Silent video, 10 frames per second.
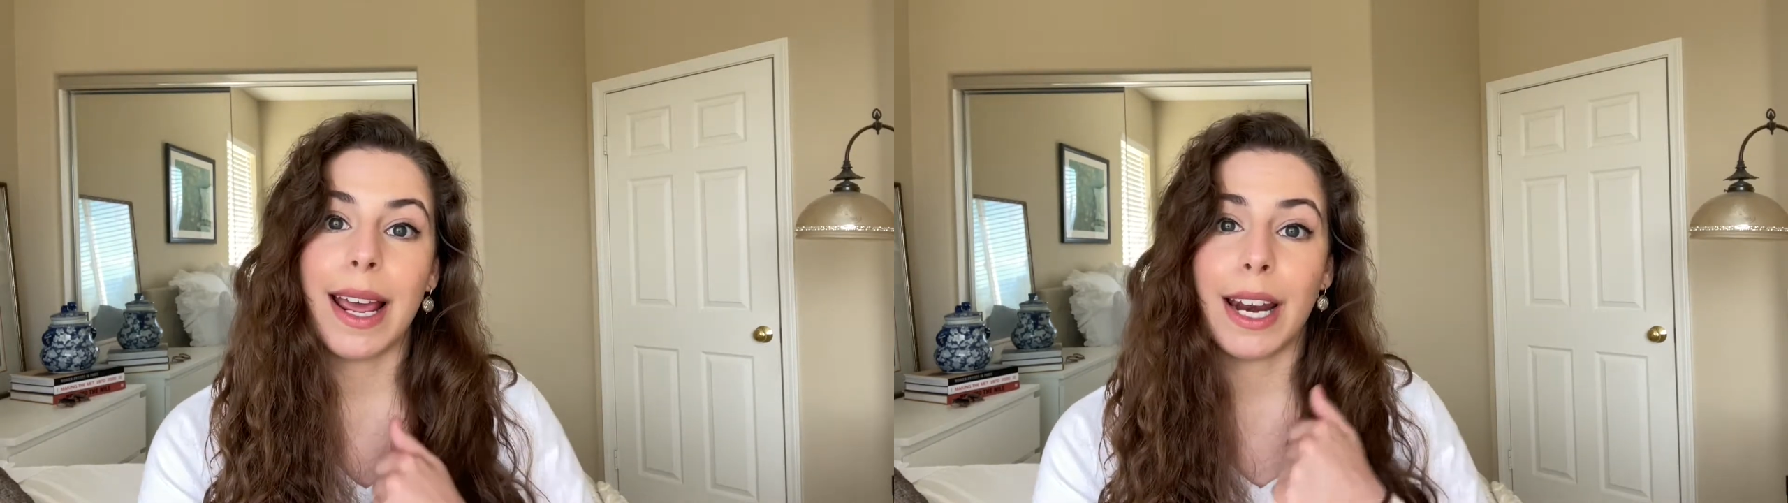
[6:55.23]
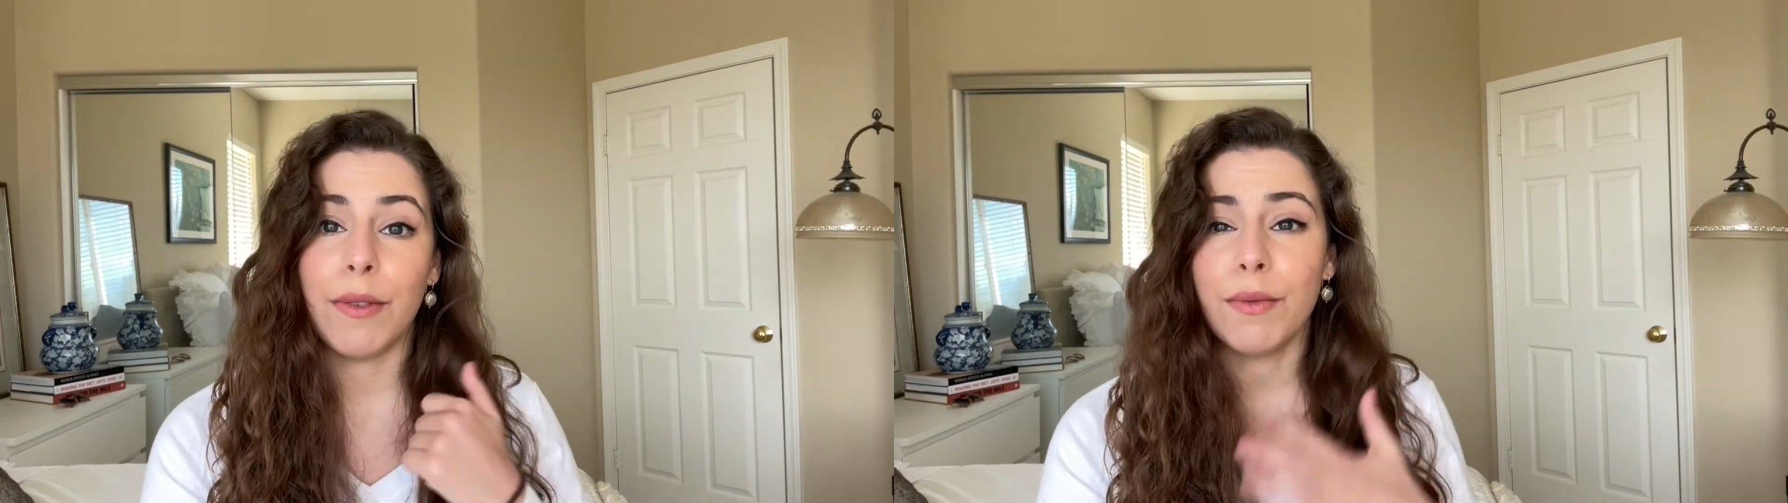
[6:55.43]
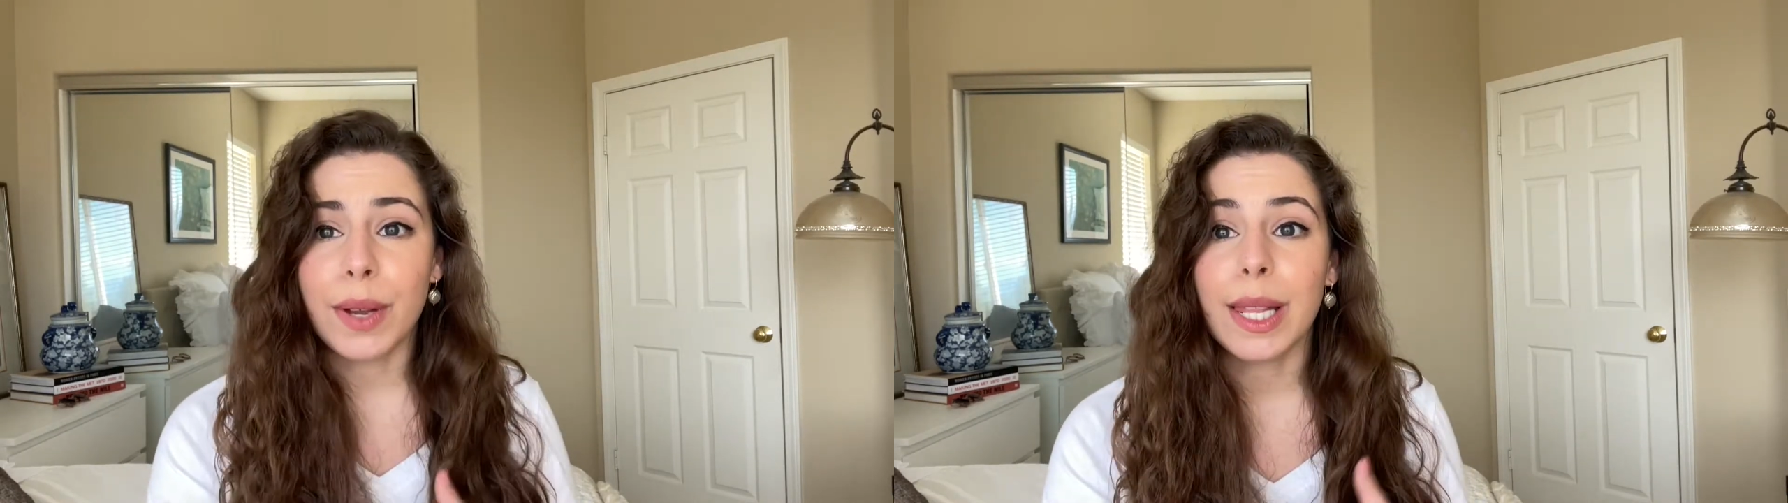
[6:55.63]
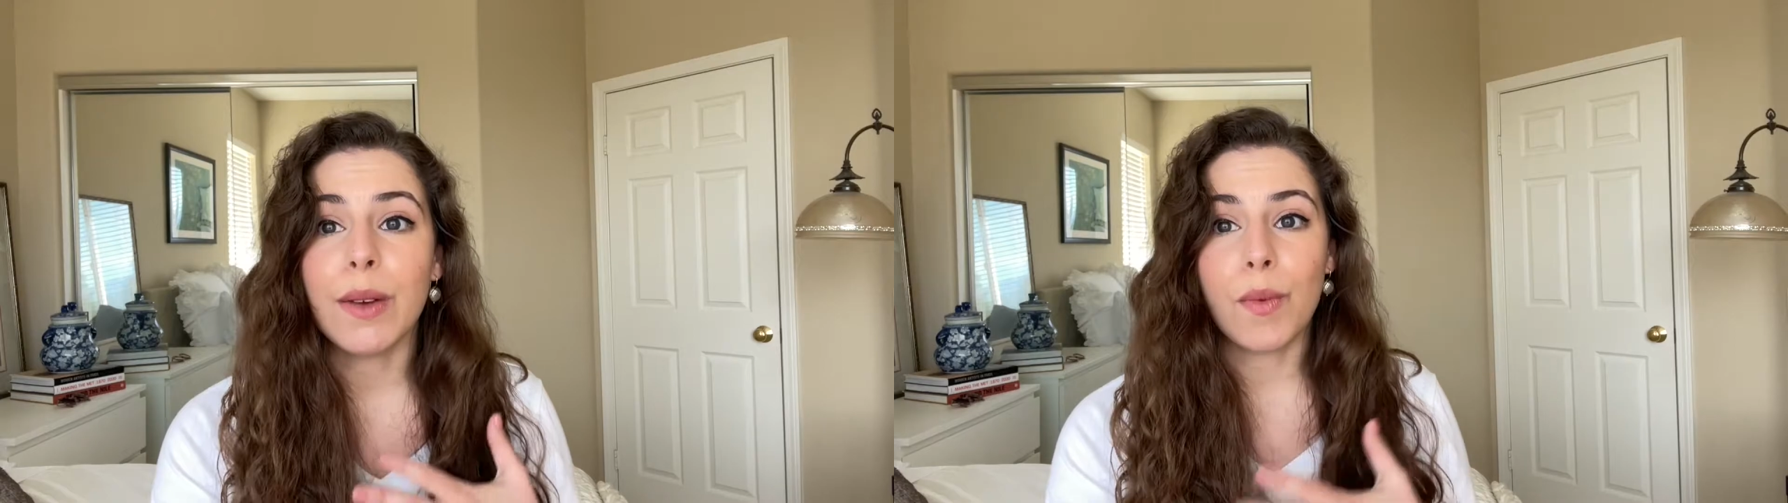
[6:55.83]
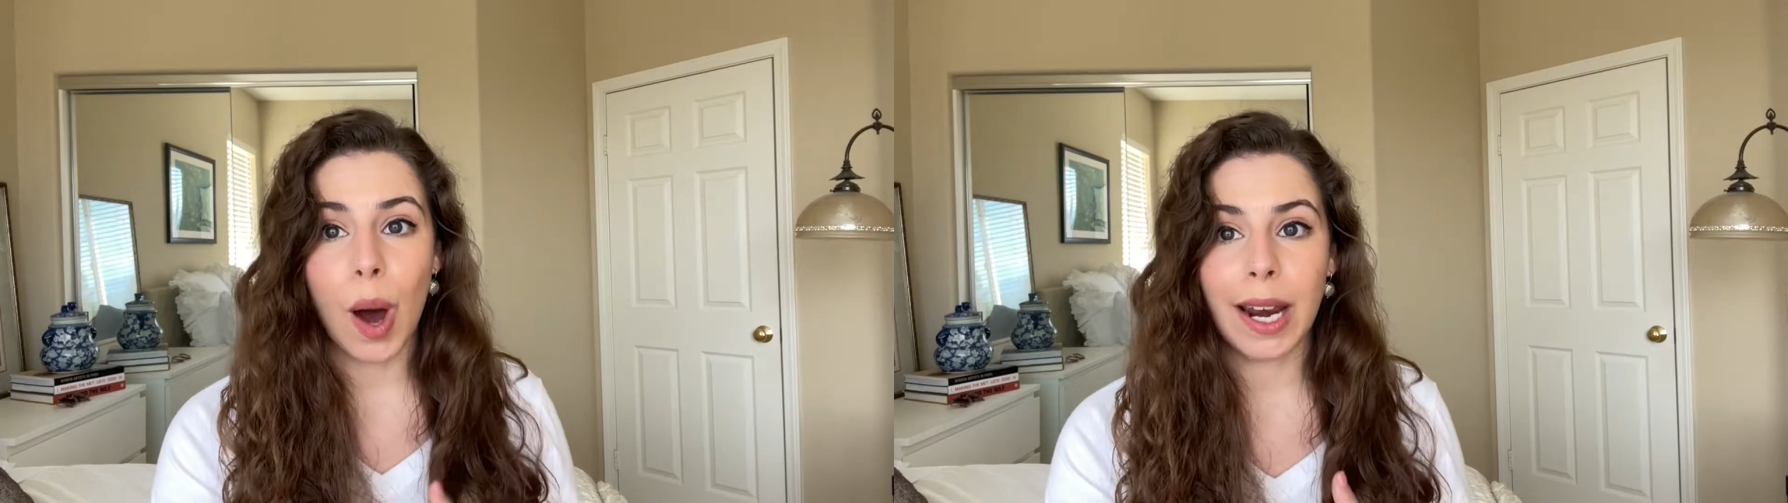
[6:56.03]
and I really
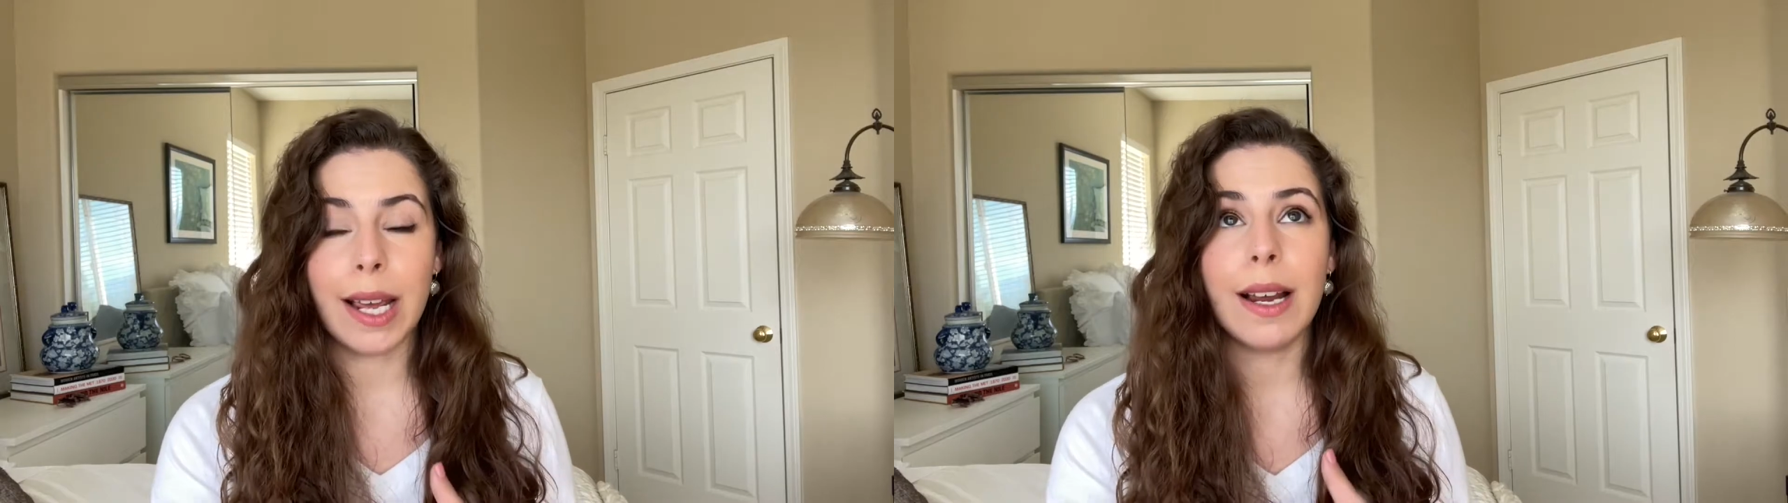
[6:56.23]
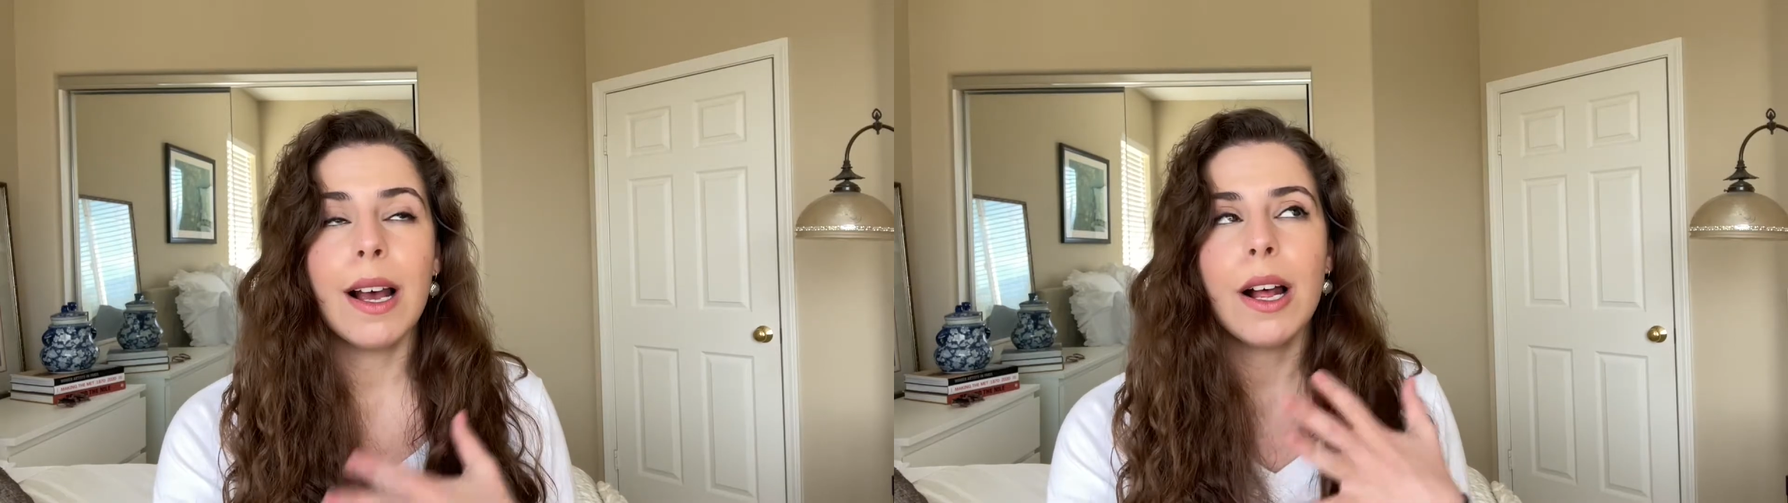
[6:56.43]
wanted